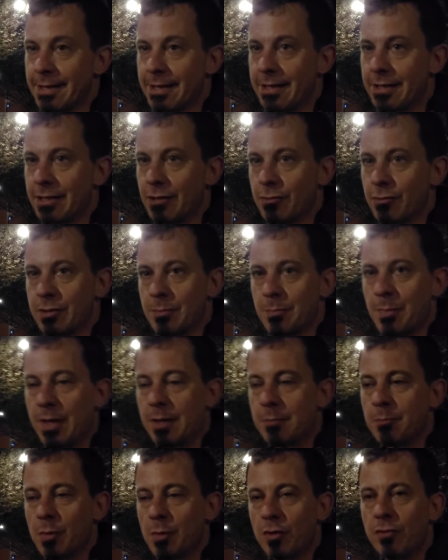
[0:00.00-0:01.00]
uh, there was a
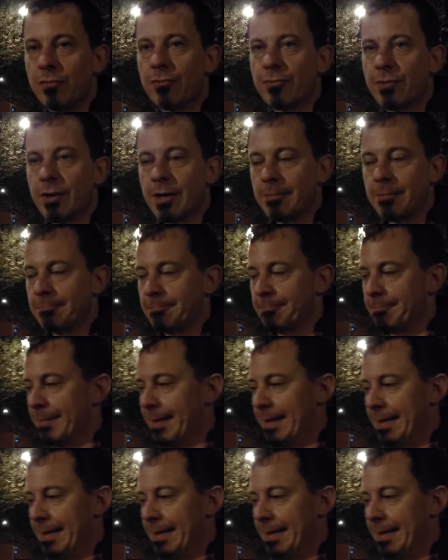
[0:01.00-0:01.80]
big move from